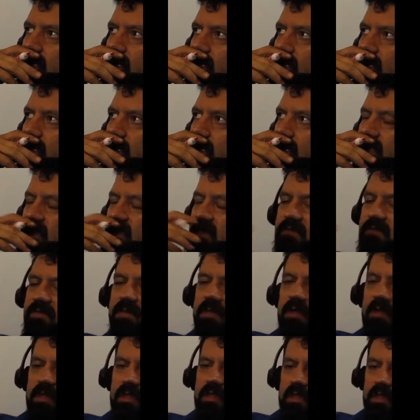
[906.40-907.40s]
the
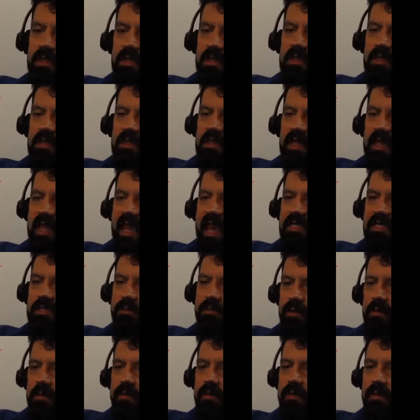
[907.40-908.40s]
sphere, the gas
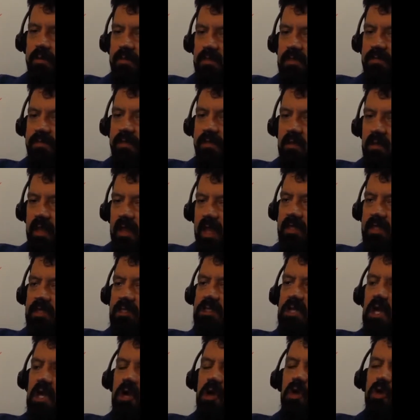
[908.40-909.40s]
permeable sphere lens
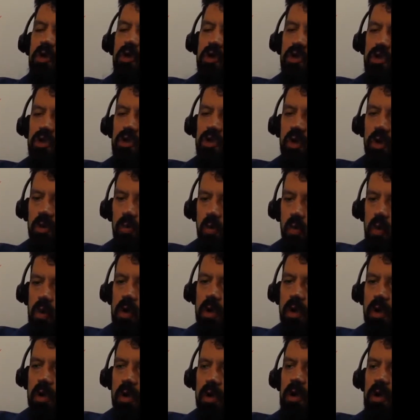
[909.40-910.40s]
should
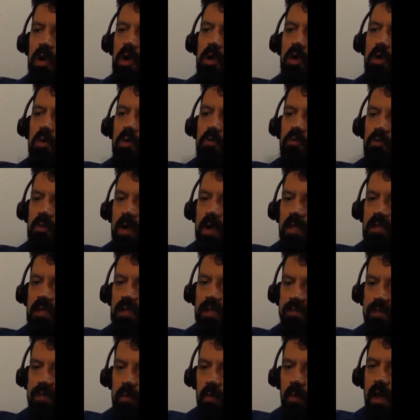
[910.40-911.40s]
work
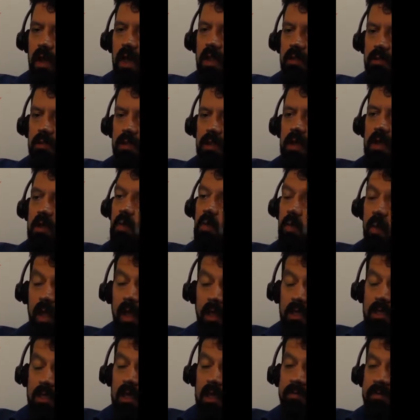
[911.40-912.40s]
relatively well
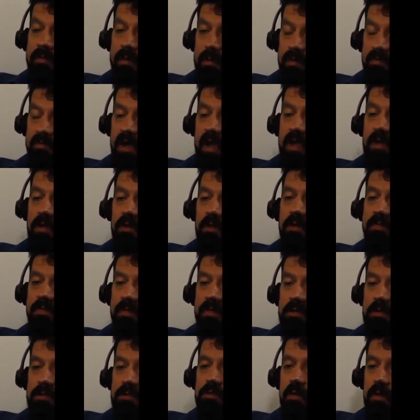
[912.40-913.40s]
enough to provide good
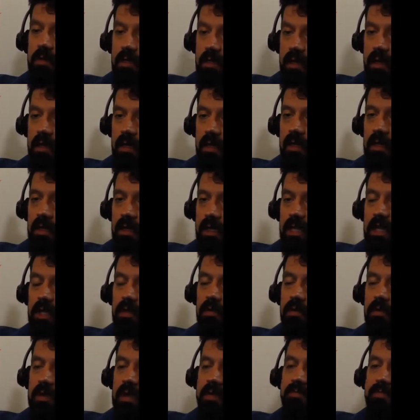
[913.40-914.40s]
visual
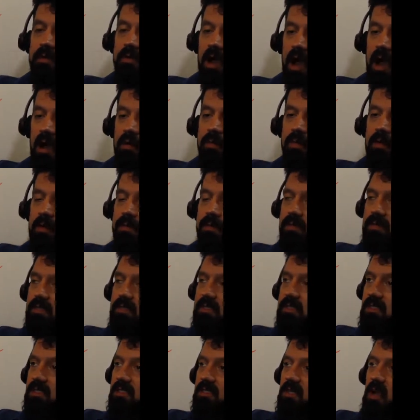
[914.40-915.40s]
acuity for our purposes.